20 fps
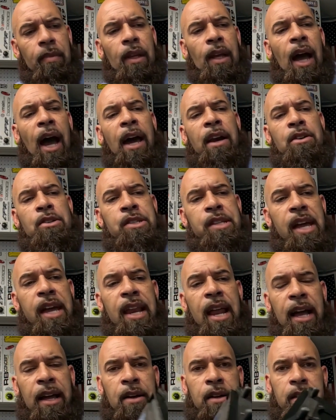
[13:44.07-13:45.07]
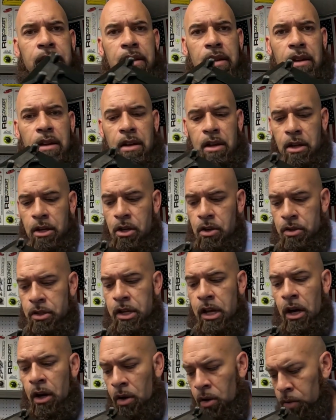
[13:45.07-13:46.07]
I understand I could use
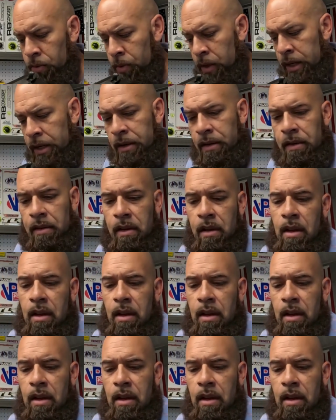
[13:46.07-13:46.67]
the old one